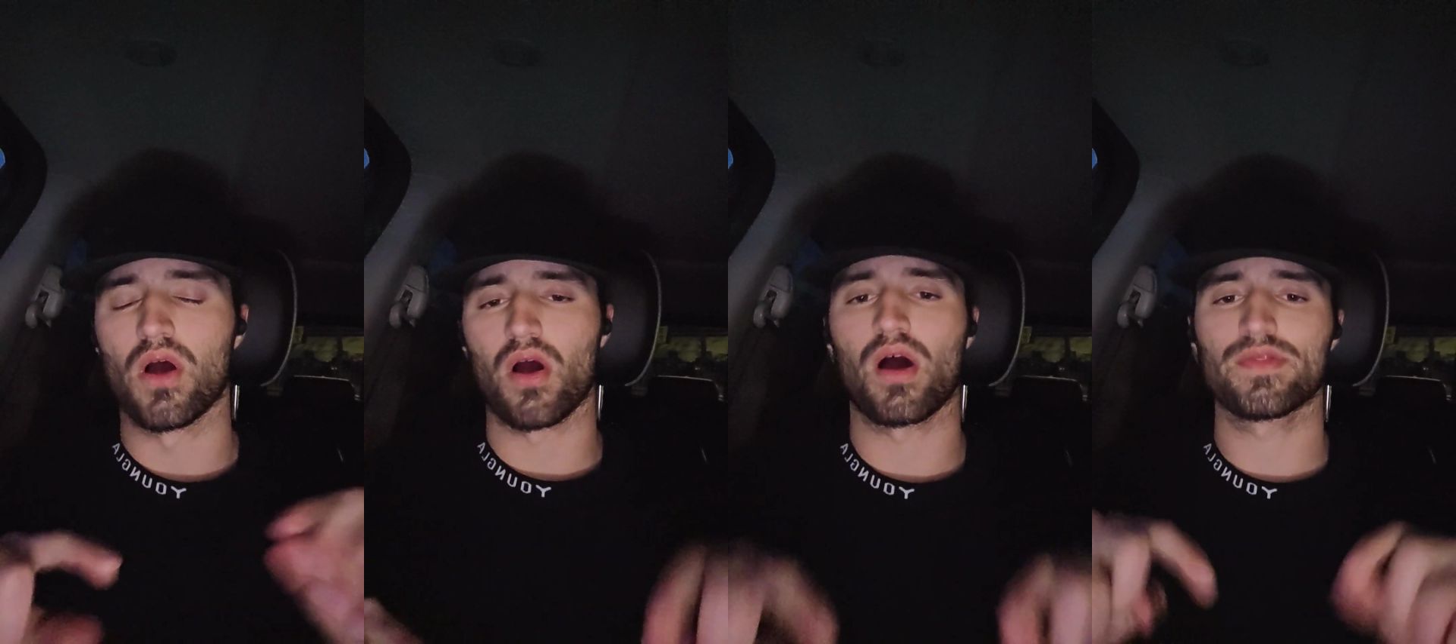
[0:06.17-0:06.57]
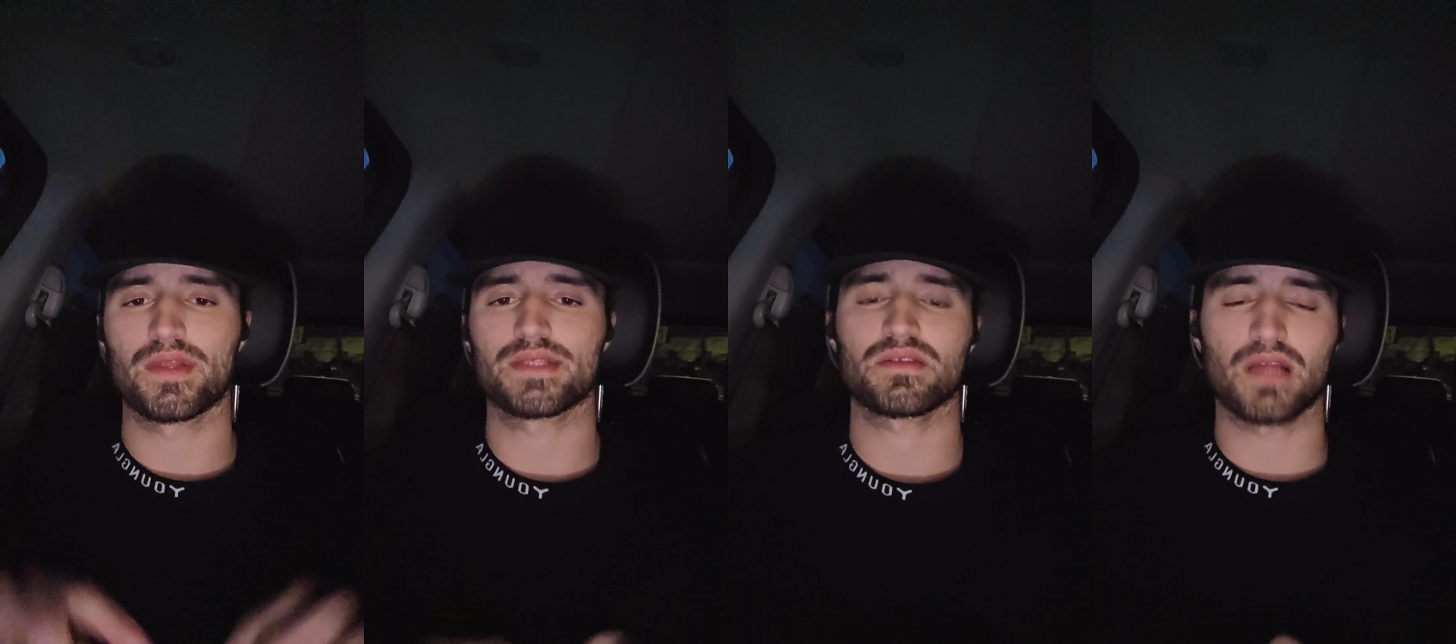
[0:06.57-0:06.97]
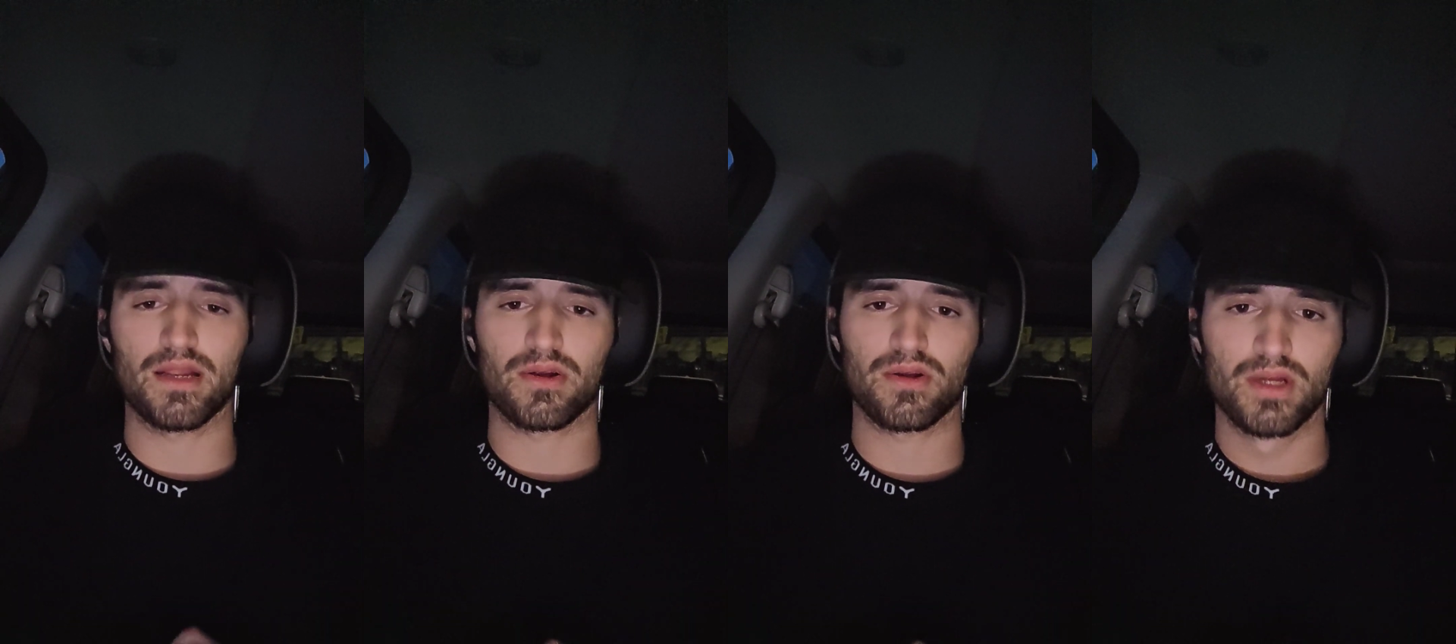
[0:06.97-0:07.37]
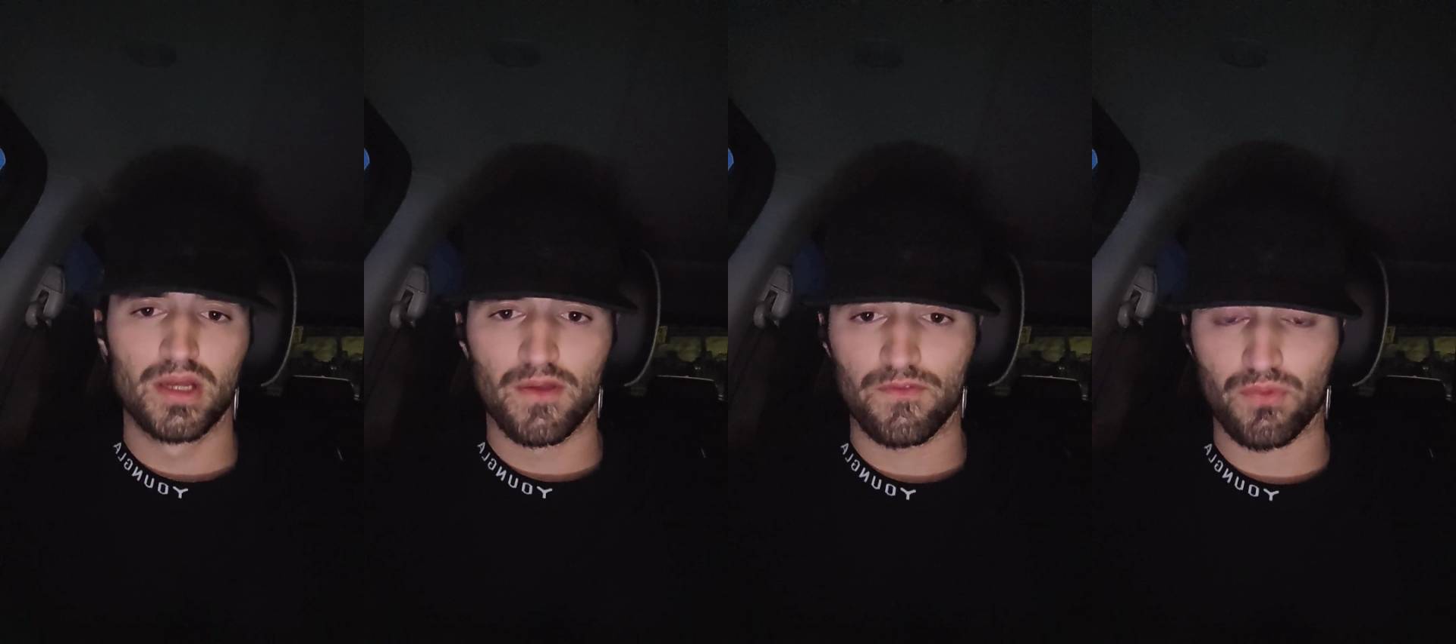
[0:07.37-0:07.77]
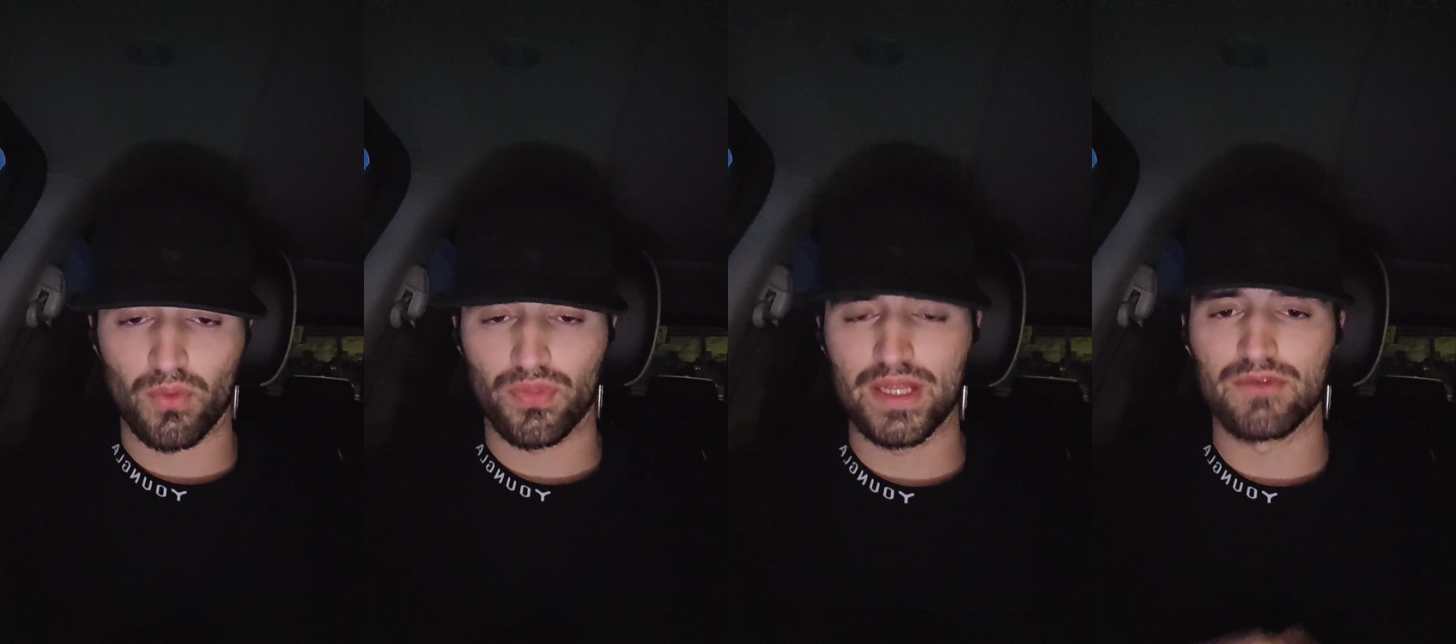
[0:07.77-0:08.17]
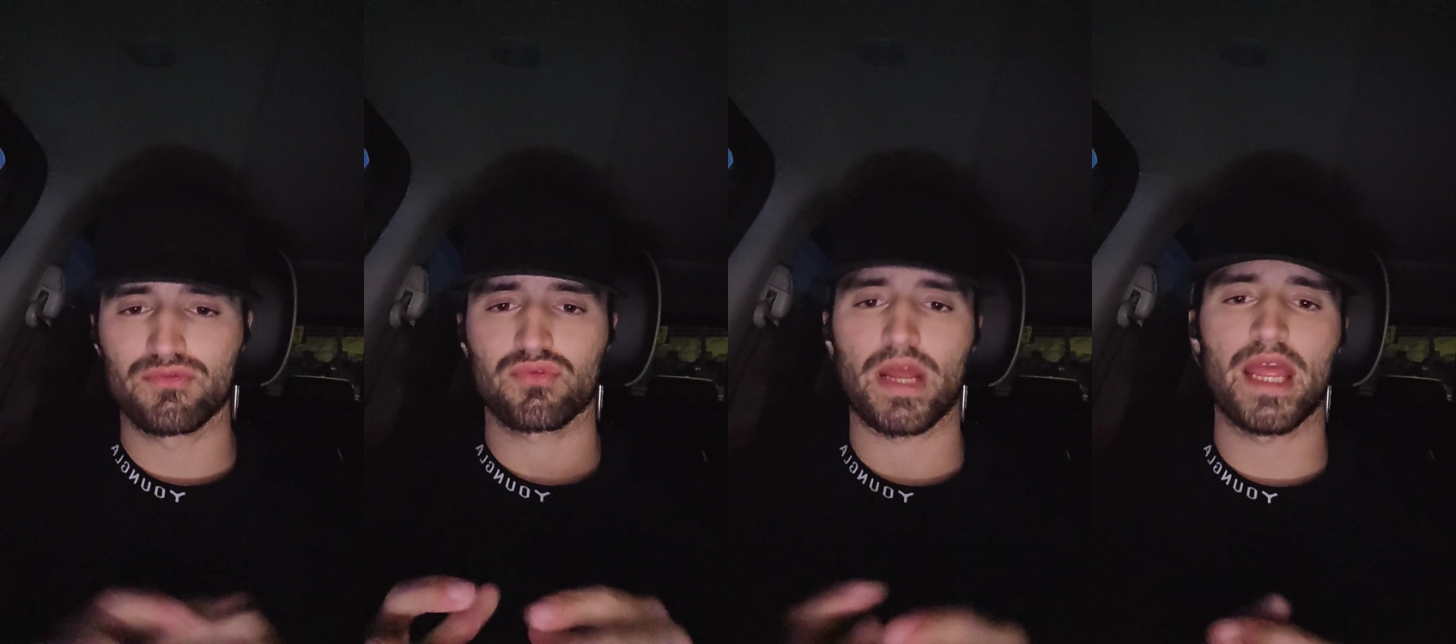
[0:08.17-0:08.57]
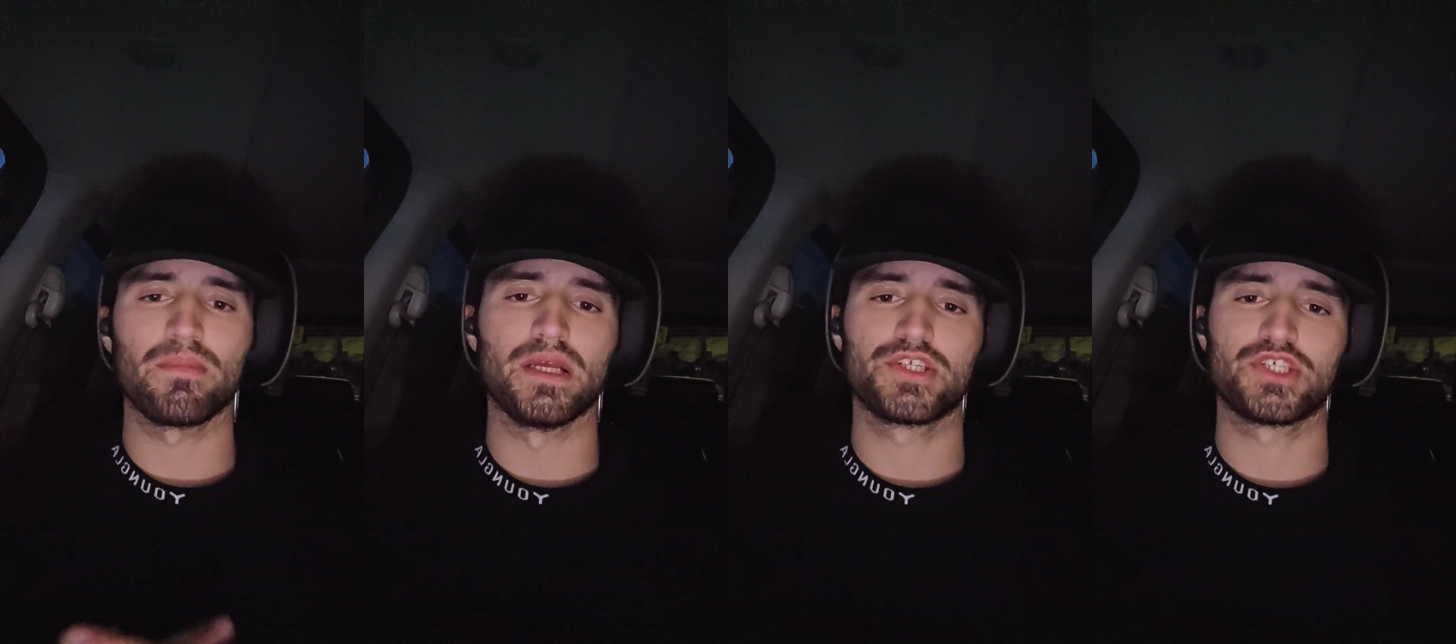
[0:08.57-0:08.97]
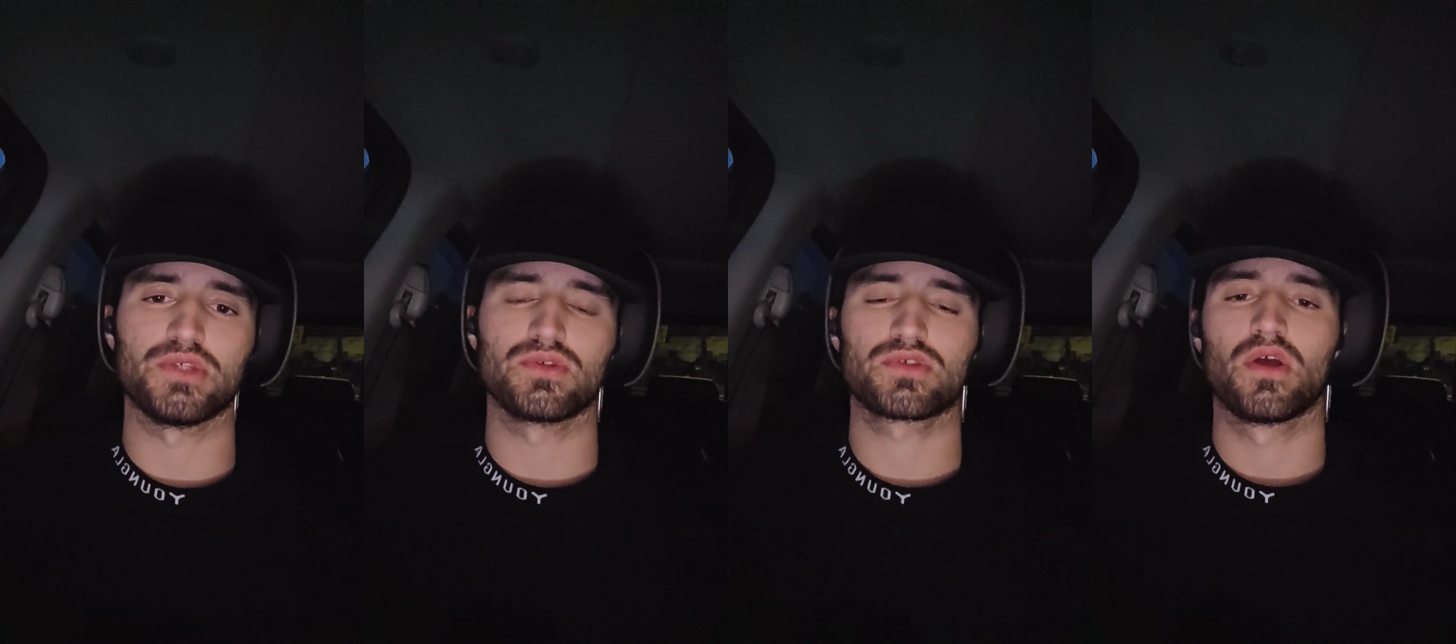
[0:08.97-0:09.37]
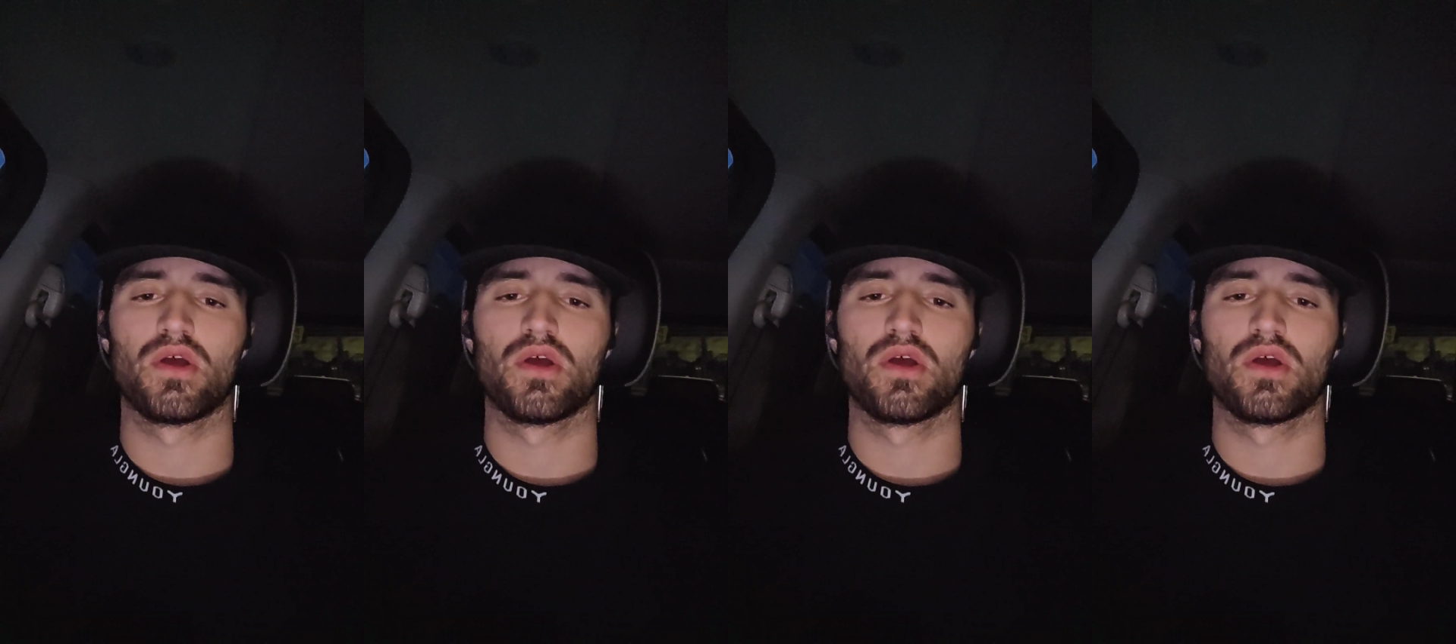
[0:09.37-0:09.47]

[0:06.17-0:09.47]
on this later for the RAM issues